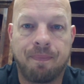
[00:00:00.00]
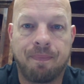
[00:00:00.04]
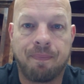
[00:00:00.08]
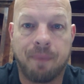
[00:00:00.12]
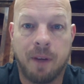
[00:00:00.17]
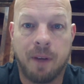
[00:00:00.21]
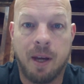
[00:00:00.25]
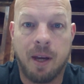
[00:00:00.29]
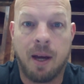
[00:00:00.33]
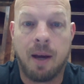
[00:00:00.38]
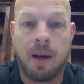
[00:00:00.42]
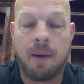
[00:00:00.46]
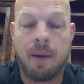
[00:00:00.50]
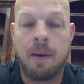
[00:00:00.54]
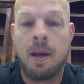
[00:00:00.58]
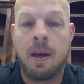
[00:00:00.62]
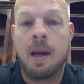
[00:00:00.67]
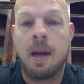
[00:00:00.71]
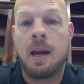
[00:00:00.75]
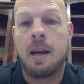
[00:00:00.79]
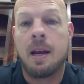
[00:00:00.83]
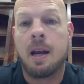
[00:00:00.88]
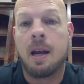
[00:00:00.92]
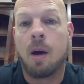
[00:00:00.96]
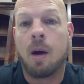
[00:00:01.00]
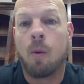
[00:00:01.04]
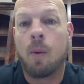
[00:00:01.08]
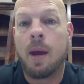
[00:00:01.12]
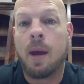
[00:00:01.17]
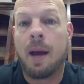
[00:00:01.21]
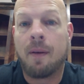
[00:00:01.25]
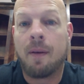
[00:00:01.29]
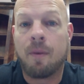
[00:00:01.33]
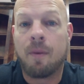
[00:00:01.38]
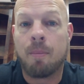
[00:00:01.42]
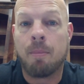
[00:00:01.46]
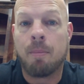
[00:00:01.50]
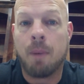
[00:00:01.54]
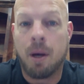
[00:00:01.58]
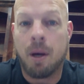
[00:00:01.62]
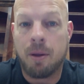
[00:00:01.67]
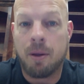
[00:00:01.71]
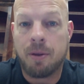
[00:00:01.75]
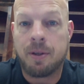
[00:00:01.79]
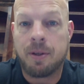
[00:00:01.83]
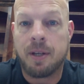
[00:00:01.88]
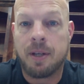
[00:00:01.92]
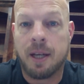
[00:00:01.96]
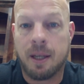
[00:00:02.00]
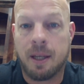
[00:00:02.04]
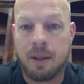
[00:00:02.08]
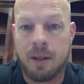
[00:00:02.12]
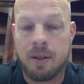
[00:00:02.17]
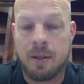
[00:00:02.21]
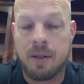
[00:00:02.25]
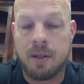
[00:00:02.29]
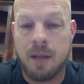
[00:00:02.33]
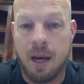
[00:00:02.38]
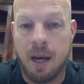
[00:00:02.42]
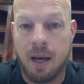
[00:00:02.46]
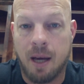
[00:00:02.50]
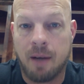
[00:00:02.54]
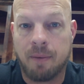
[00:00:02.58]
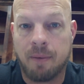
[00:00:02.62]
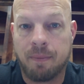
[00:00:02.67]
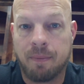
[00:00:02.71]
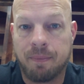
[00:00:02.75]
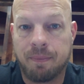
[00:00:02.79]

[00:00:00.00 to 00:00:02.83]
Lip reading: Okay? Now we have a month to get this done.